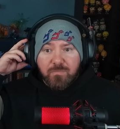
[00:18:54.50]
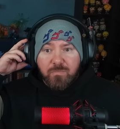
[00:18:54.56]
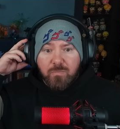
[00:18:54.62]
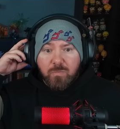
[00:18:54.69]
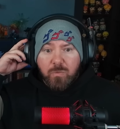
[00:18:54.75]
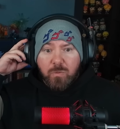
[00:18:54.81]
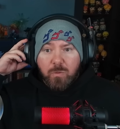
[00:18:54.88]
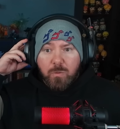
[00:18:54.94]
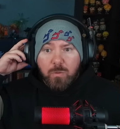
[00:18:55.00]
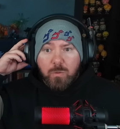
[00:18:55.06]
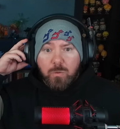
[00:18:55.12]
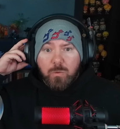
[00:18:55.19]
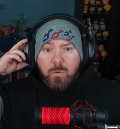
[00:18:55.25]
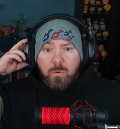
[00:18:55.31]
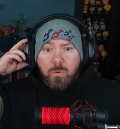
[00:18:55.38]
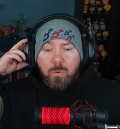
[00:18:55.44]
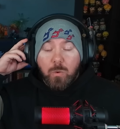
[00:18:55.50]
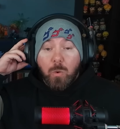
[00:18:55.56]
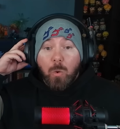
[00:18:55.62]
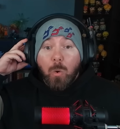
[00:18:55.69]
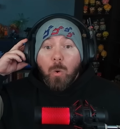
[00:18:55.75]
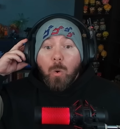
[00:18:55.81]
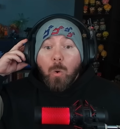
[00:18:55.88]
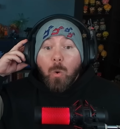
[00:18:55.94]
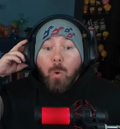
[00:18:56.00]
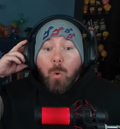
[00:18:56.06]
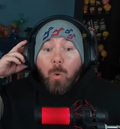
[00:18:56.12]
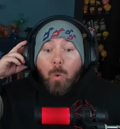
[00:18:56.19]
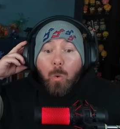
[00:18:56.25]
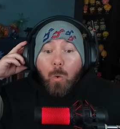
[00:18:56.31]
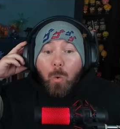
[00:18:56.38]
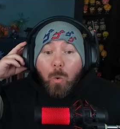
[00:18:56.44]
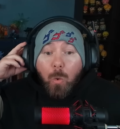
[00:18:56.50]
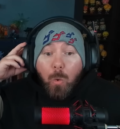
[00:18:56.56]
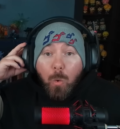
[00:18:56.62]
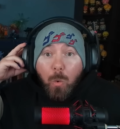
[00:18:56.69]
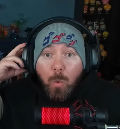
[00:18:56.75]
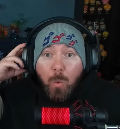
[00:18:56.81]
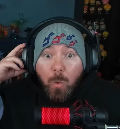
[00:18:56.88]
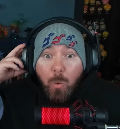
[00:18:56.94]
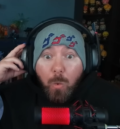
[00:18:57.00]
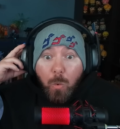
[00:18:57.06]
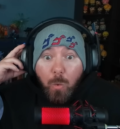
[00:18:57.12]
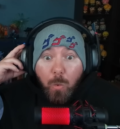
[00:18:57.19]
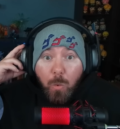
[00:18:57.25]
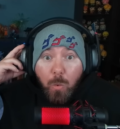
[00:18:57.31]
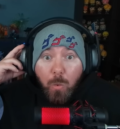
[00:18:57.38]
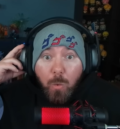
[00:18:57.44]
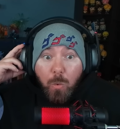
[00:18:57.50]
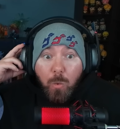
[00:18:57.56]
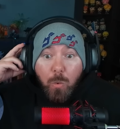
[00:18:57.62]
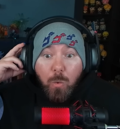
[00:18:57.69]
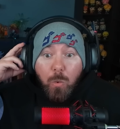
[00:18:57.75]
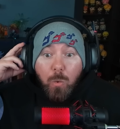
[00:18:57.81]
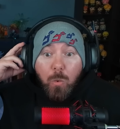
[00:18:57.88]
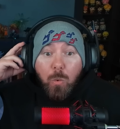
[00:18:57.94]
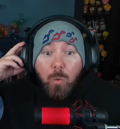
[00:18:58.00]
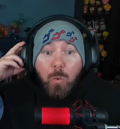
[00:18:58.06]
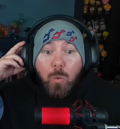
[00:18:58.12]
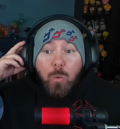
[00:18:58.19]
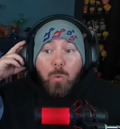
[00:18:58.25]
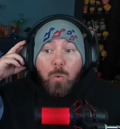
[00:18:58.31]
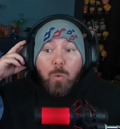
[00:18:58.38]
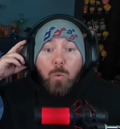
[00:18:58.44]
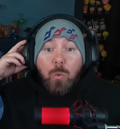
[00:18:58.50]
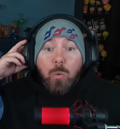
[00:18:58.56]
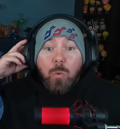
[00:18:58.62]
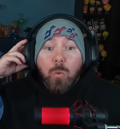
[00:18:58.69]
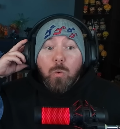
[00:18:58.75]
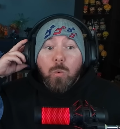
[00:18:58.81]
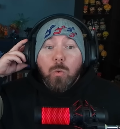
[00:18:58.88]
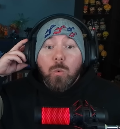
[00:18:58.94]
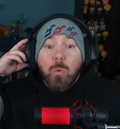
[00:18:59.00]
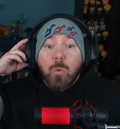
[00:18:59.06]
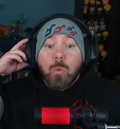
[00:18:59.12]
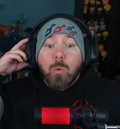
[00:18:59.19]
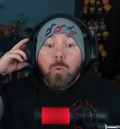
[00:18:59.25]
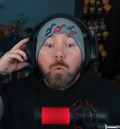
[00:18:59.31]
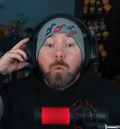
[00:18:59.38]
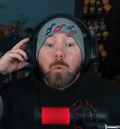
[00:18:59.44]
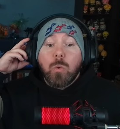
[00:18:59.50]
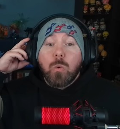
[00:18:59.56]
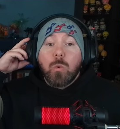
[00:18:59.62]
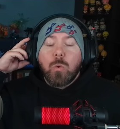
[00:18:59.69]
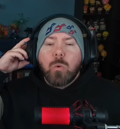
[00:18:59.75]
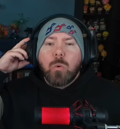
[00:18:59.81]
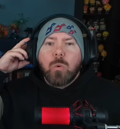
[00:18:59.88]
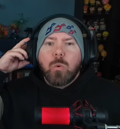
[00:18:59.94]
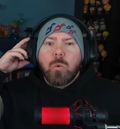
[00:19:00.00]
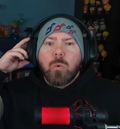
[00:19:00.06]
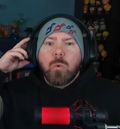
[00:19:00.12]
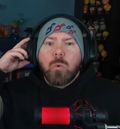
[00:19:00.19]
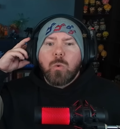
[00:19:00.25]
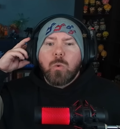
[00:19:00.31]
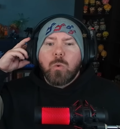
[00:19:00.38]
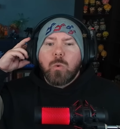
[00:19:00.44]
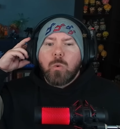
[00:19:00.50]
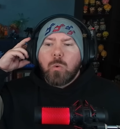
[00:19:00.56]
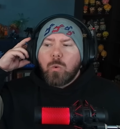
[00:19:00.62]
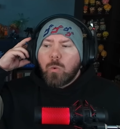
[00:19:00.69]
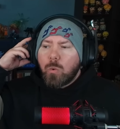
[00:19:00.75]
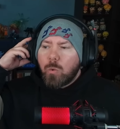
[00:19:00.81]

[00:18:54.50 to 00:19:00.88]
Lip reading: [no speech]